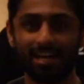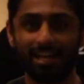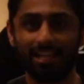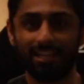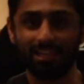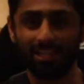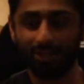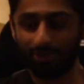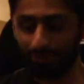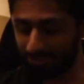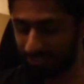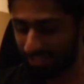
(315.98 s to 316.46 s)
A
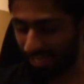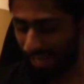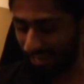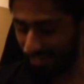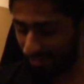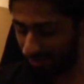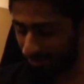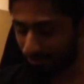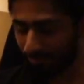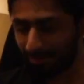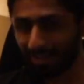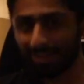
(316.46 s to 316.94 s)
little
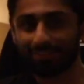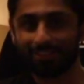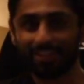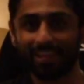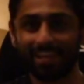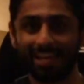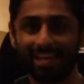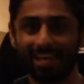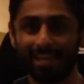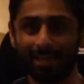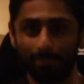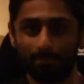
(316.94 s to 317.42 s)
tight around the
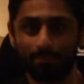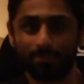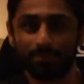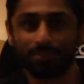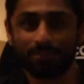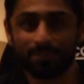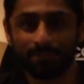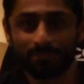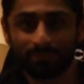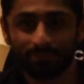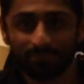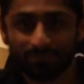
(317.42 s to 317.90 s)

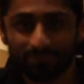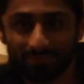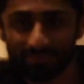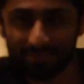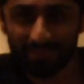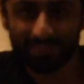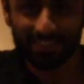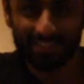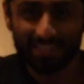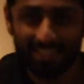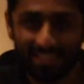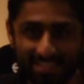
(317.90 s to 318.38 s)
hips,
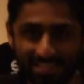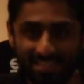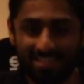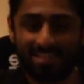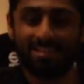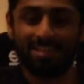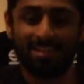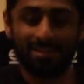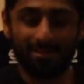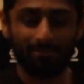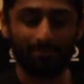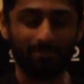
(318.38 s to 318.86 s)

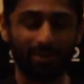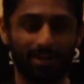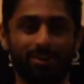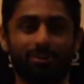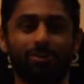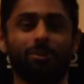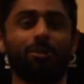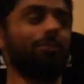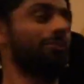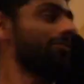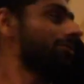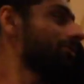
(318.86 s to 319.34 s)
but
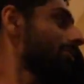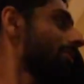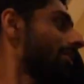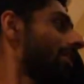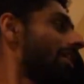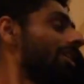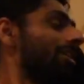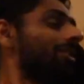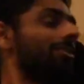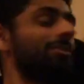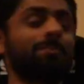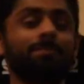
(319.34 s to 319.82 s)

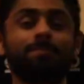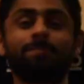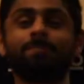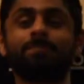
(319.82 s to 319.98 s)
overall,